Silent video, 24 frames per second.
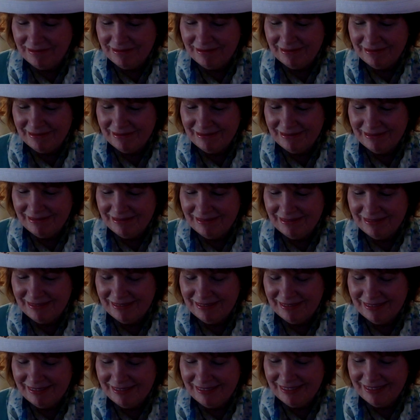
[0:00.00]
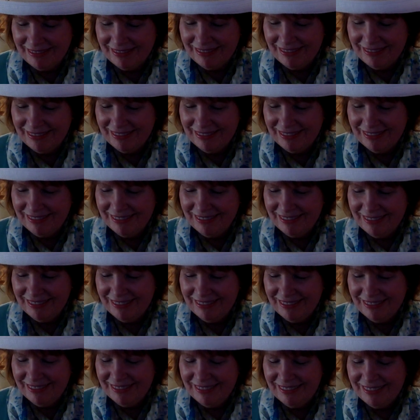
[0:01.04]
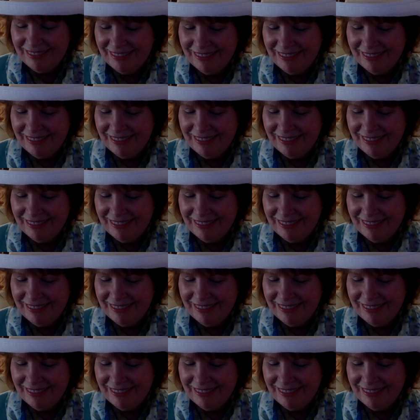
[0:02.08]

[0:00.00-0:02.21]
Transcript: Nothing is said.